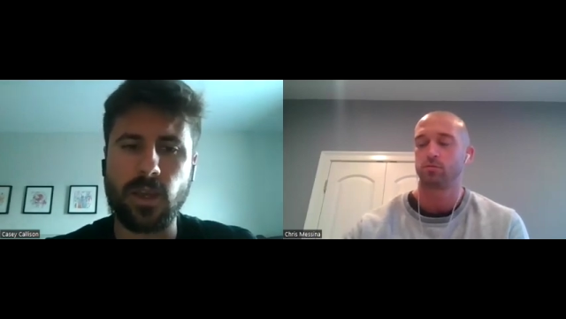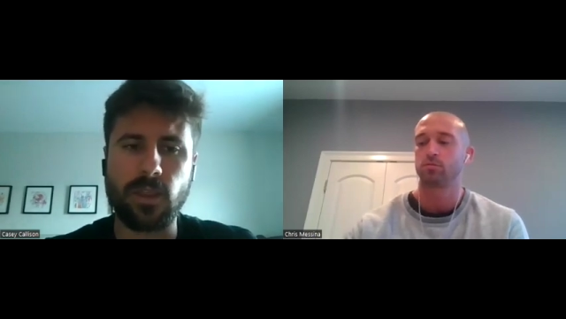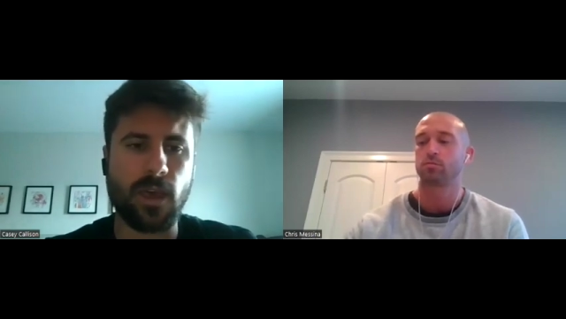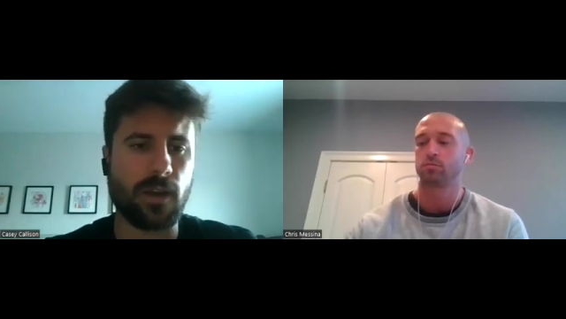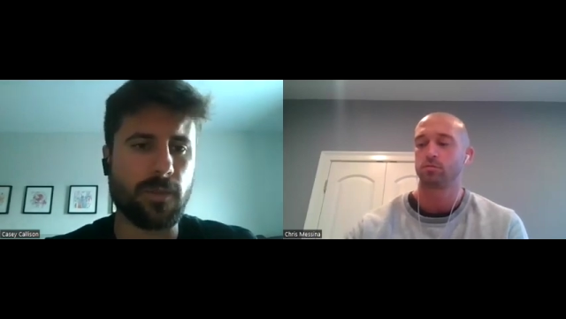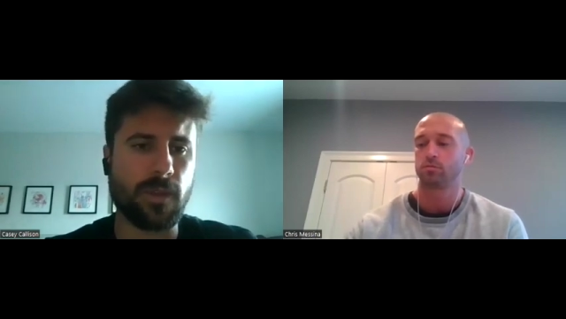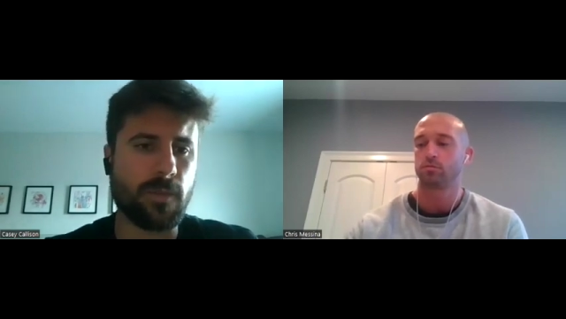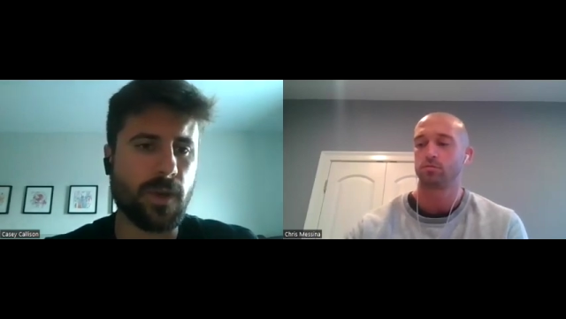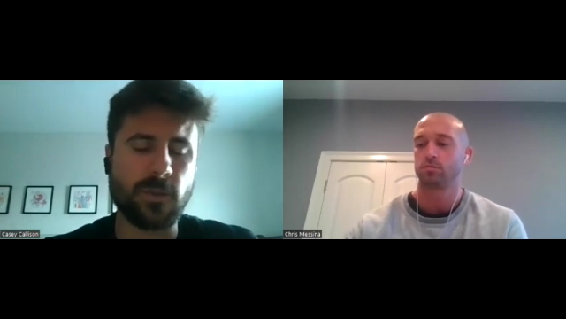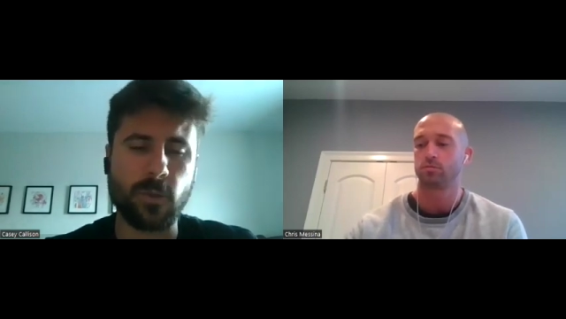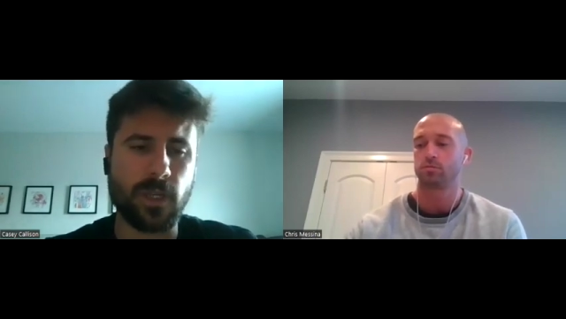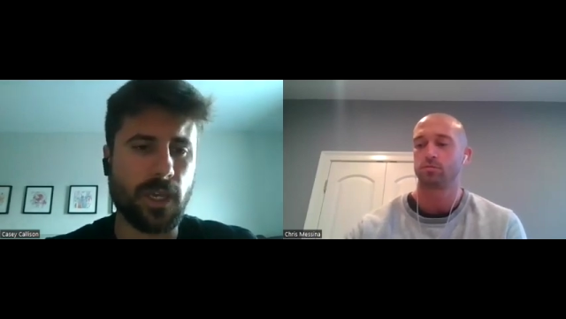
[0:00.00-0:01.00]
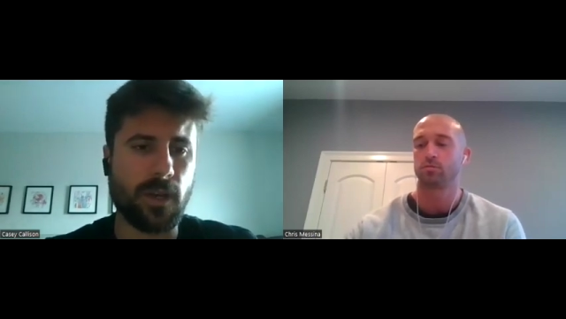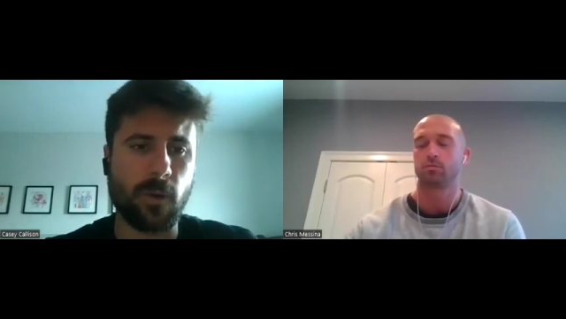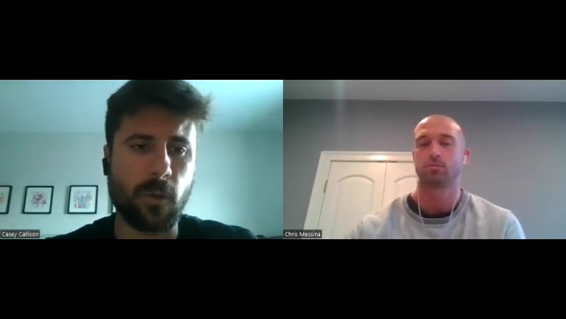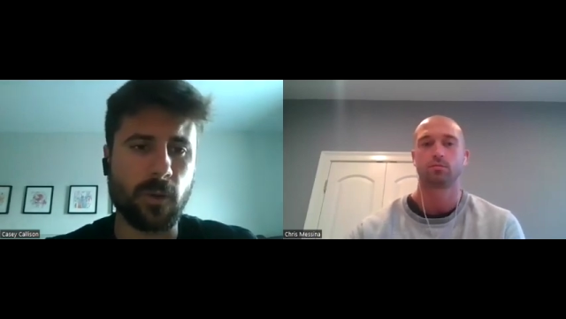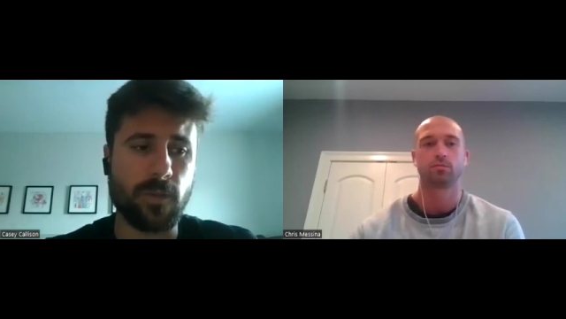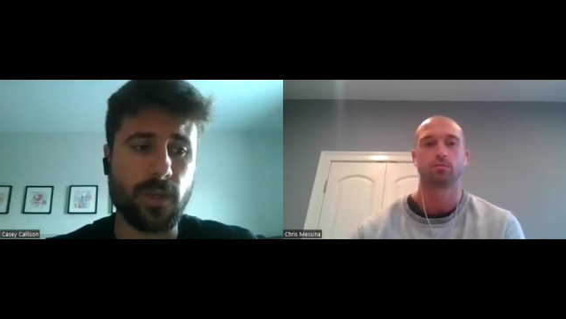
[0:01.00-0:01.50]
Speaker 1: That'll be the best way to get
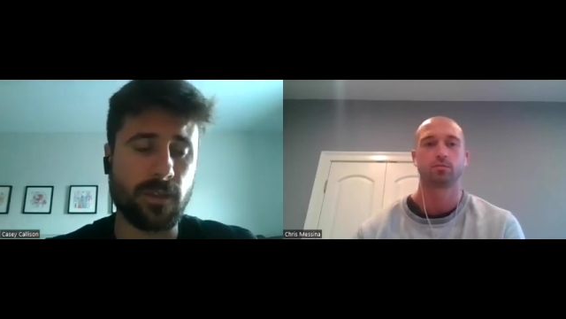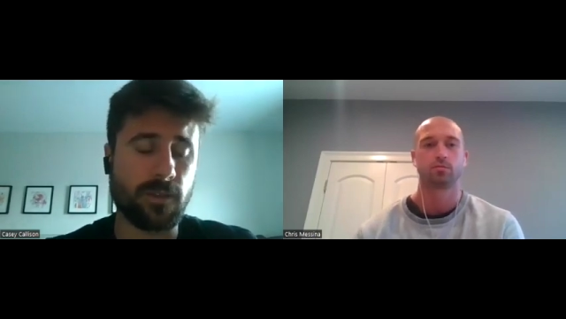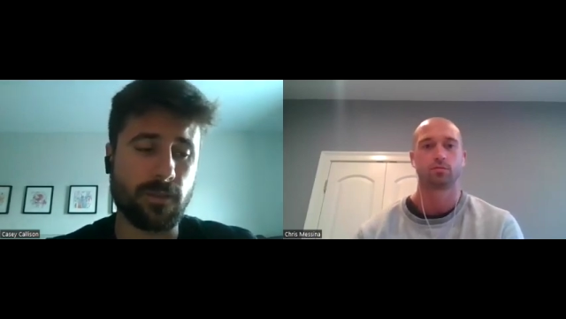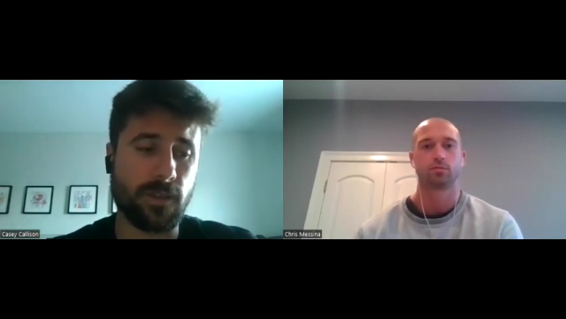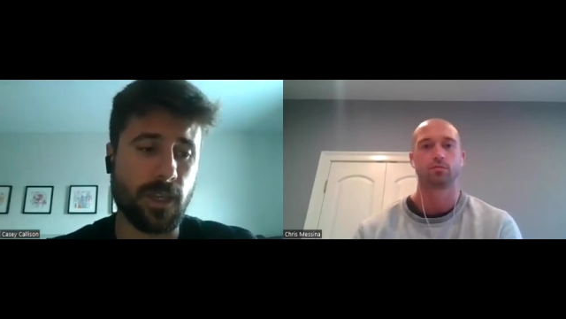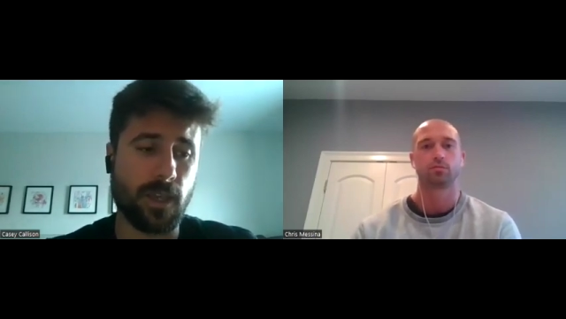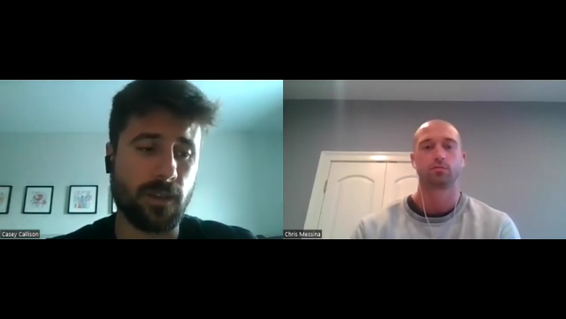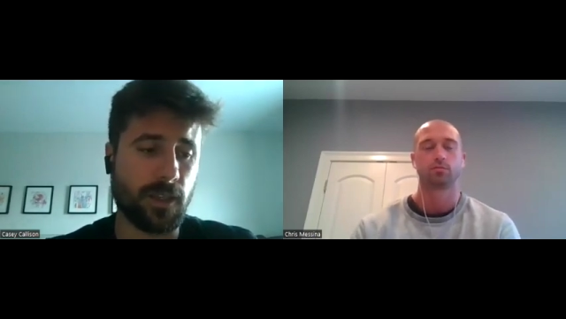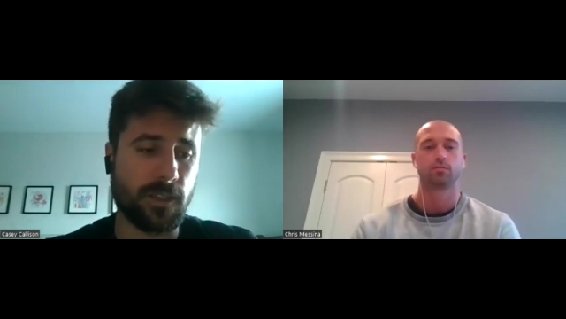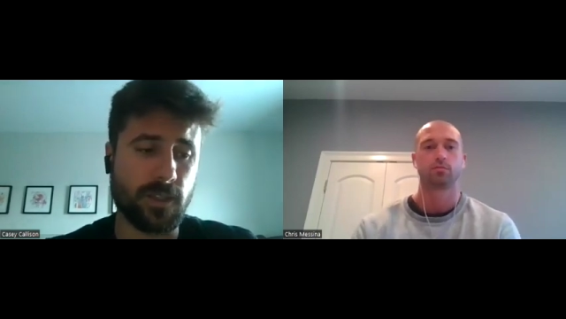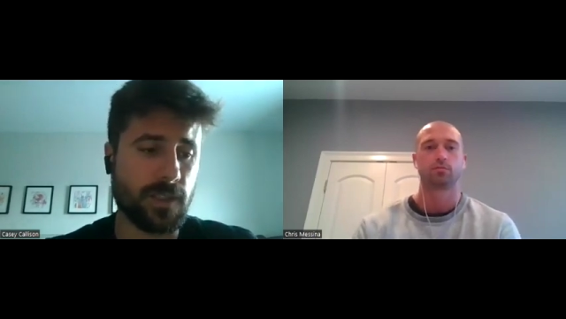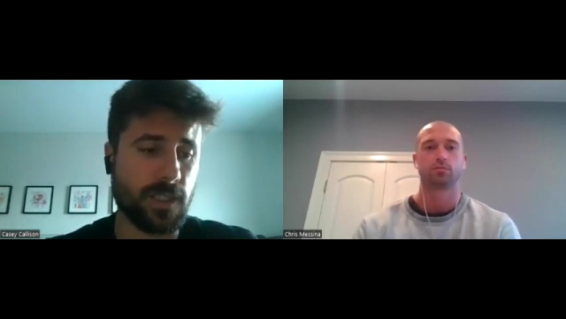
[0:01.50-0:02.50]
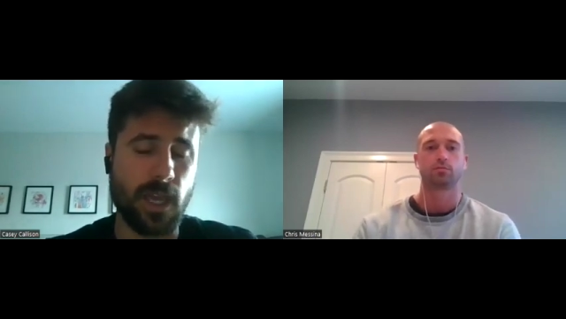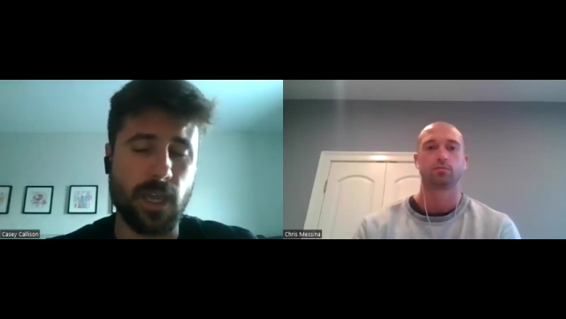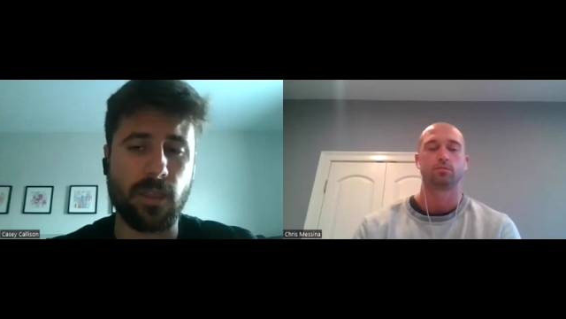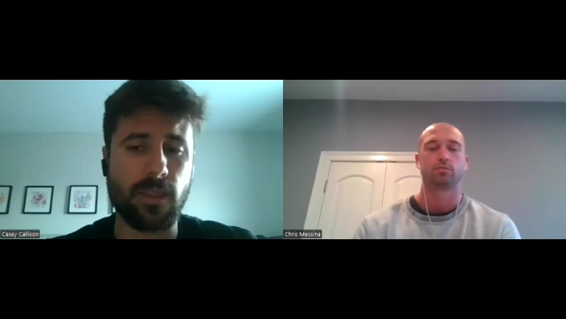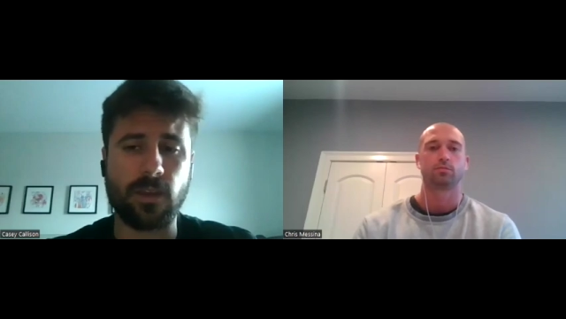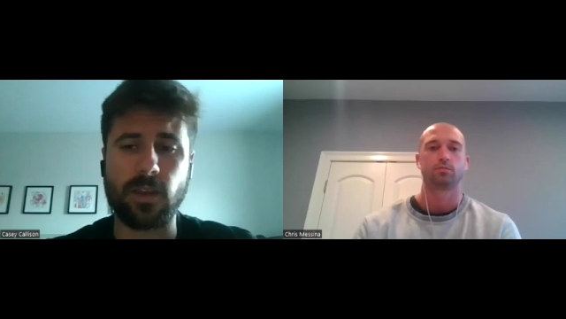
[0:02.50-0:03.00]
a hold of me. And again, like just
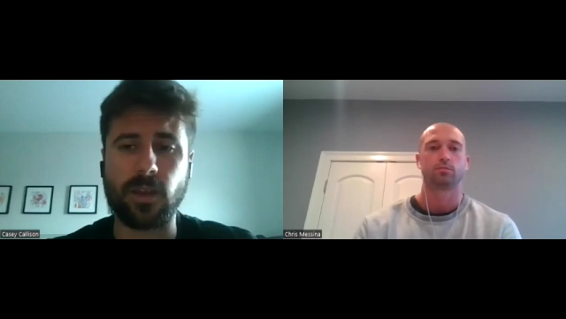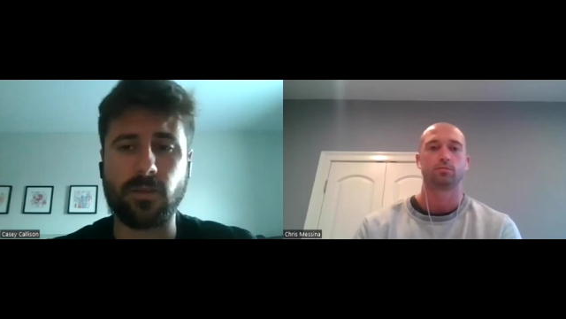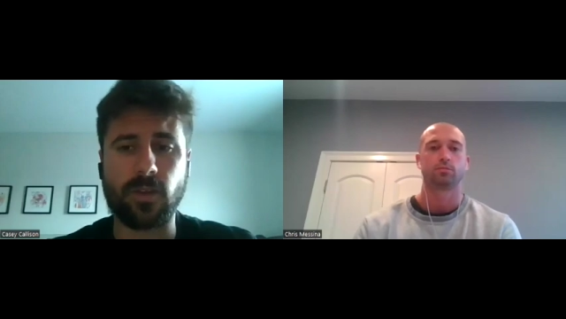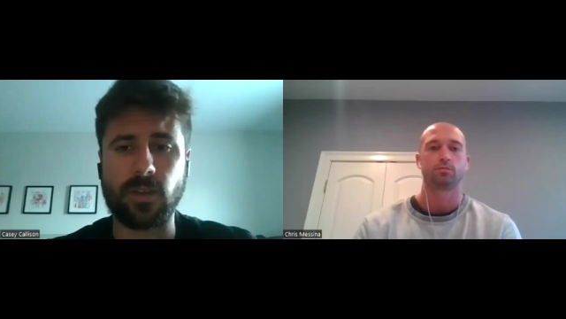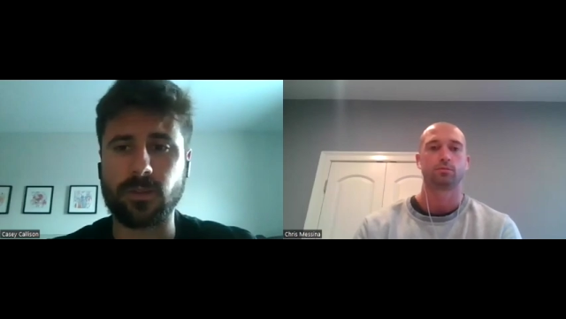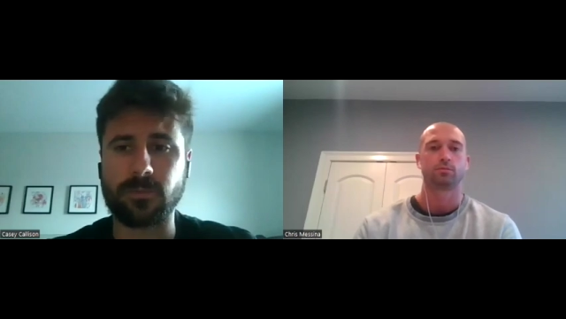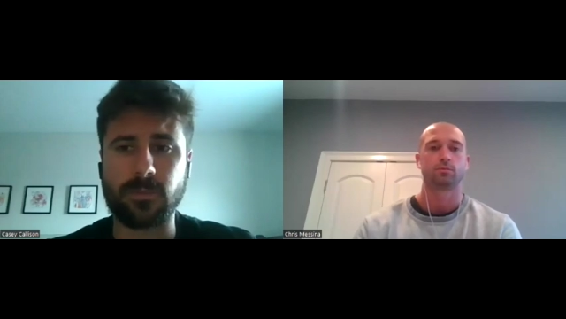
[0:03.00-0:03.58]
anything and everything.